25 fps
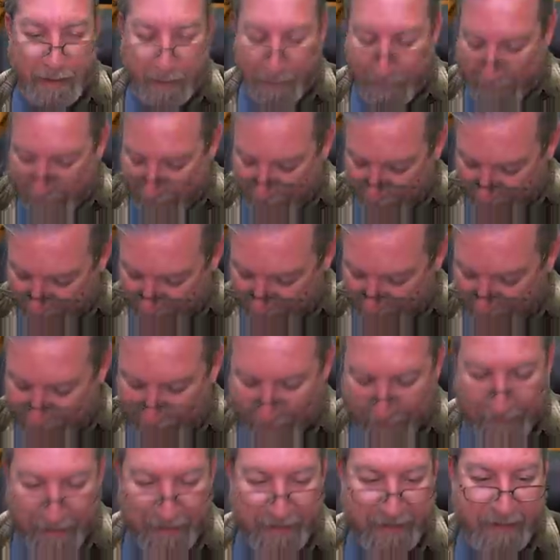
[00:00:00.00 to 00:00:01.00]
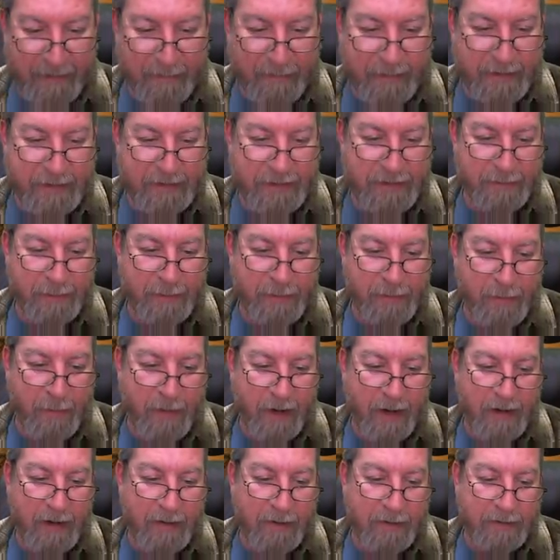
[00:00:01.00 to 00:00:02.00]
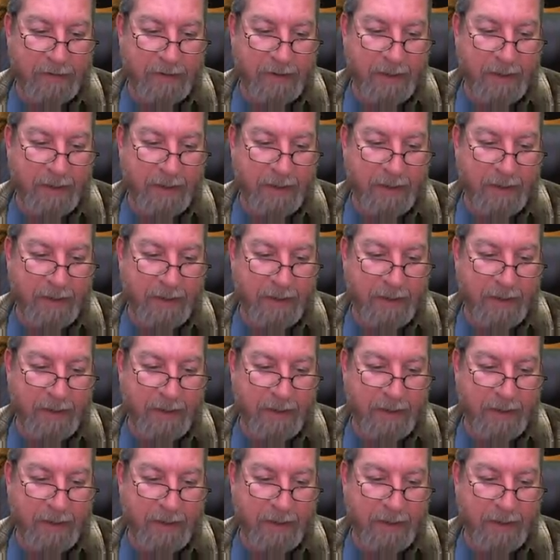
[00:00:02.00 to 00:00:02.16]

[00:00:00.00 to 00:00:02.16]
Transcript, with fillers: it's, whatever the image requires.